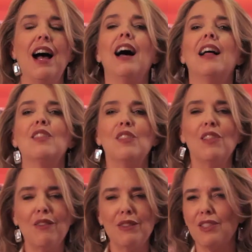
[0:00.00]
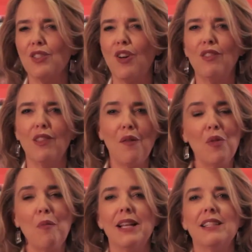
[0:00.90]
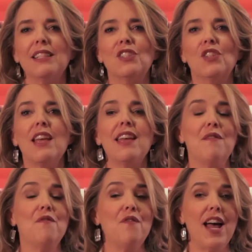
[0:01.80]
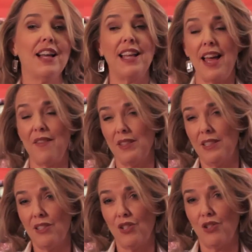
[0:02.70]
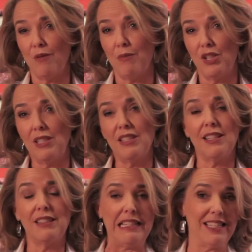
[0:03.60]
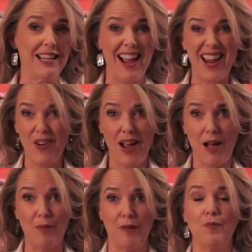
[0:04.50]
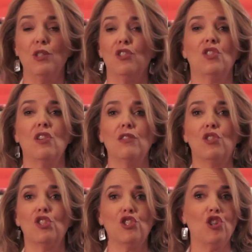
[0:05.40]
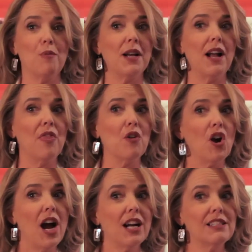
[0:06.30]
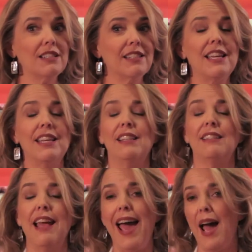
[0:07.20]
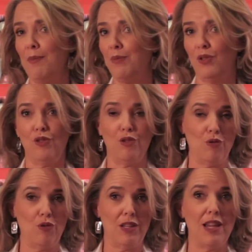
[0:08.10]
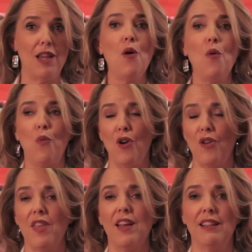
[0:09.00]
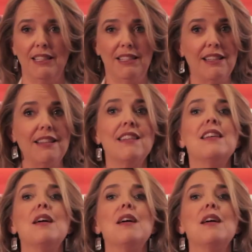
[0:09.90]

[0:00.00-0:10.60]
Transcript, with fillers: I love this song, love the message. In fact, I haven't listened to it, but she says the entire album, which is called Sermon on the Rocks, is absolutely worth a listen.